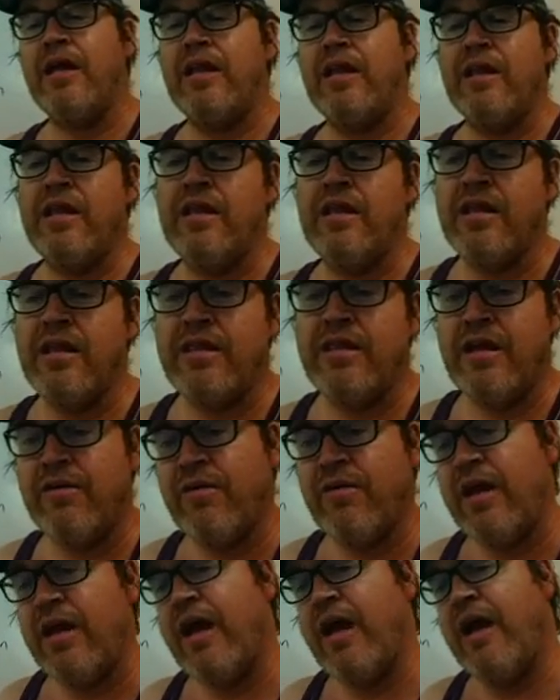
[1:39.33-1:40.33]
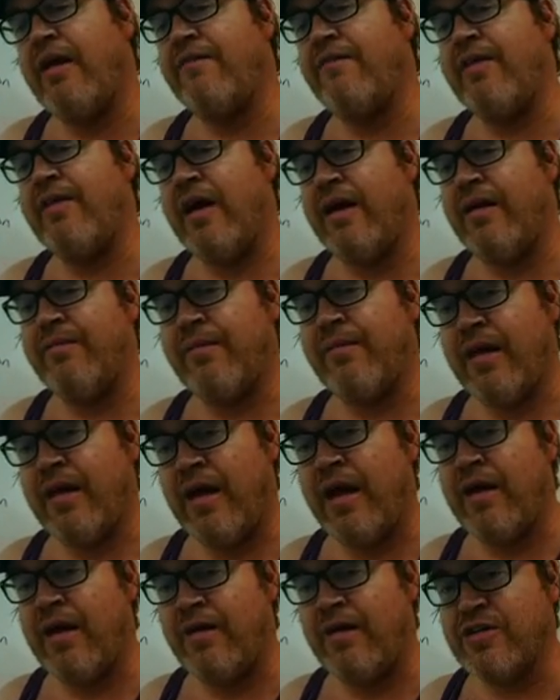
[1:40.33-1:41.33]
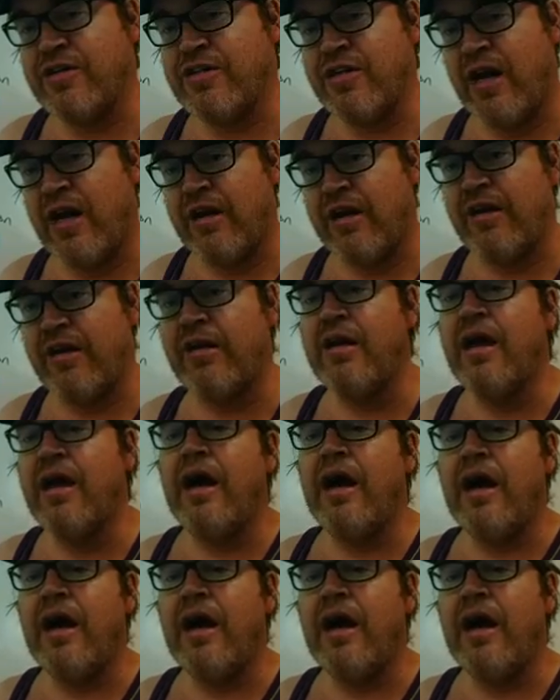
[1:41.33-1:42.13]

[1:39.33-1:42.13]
in the theory of Aristotle,